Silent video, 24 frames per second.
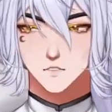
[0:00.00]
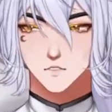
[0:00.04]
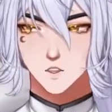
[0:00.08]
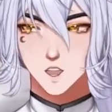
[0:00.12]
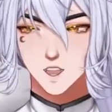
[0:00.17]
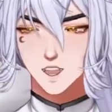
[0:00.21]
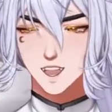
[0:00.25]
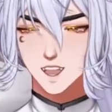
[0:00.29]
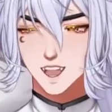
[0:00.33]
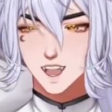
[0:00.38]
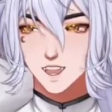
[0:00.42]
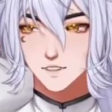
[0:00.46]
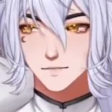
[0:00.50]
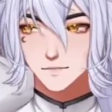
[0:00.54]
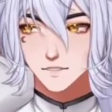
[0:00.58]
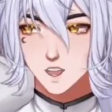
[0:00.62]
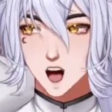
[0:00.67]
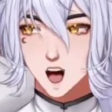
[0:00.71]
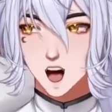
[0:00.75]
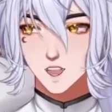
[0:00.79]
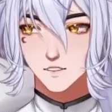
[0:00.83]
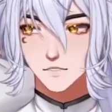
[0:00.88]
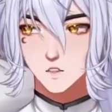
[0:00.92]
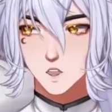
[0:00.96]
Sinful
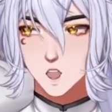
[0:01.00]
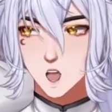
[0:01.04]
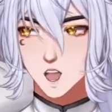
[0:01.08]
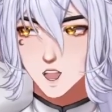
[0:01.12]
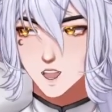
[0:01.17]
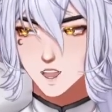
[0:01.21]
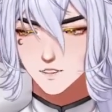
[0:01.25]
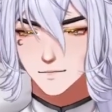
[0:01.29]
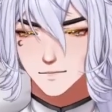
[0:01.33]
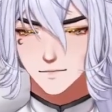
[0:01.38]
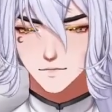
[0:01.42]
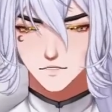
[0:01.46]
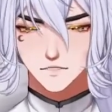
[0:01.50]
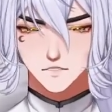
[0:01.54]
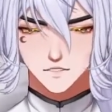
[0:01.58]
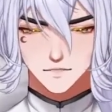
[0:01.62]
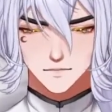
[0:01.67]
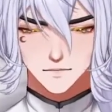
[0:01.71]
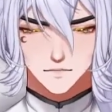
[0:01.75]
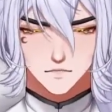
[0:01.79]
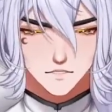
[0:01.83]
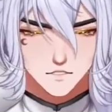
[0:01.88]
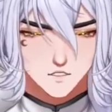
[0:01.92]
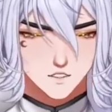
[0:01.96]
Spoils of the White
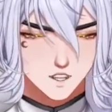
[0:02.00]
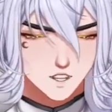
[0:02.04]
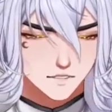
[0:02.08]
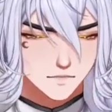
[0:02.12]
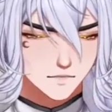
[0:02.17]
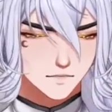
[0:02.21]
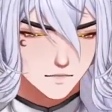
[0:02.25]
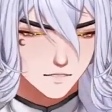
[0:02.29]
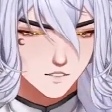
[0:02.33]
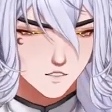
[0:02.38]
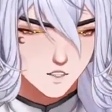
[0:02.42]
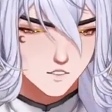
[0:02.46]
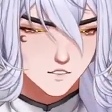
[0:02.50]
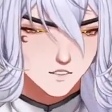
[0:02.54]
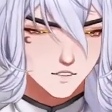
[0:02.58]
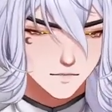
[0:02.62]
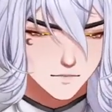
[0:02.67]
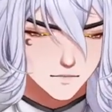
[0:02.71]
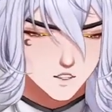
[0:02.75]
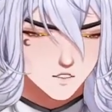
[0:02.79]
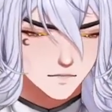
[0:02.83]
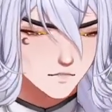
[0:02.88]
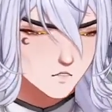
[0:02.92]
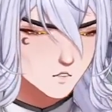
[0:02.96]
Forest to bridge our Sinful
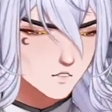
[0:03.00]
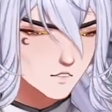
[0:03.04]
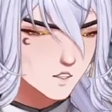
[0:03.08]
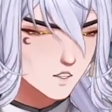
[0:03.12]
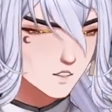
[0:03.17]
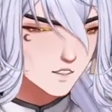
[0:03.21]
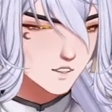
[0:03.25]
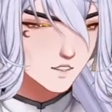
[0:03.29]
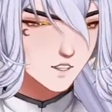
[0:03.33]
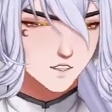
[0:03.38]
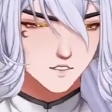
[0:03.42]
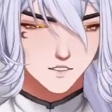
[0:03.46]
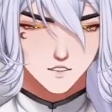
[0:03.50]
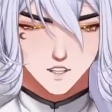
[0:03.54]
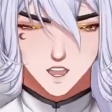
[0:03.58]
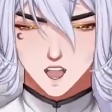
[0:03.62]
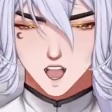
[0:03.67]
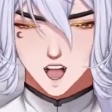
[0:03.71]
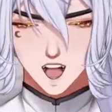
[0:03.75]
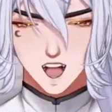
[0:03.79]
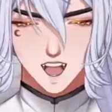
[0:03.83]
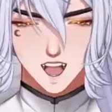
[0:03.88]
Spoils and